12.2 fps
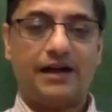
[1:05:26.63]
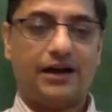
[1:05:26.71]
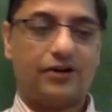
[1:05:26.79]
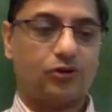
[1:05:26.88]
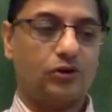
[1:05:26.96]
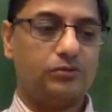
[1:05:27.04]

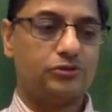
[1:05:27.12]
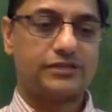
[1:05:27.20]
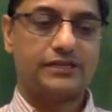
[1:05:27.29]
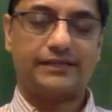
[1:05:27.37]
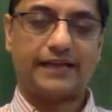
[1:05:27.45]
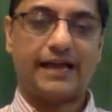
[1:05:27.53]
are
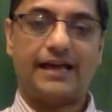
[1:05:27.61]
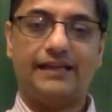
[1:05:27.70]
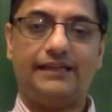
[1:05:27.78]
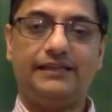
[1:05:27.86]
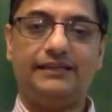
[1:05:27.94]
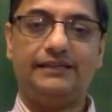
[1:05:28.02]
almost
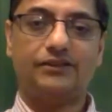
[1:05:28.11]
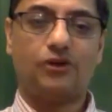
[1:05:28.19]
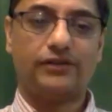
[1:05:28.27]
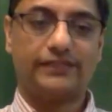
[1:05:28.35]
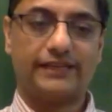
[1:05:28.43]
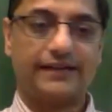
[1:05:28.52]
entirely
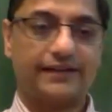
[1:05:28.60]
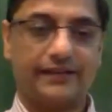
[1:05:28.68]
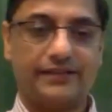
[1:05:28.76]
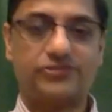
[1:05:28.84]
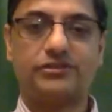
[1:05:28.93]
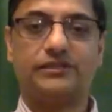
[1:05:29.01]
continental
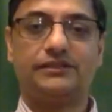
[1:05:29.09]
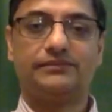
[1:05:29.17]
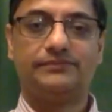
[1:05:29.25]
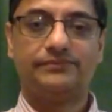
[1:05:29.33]
history.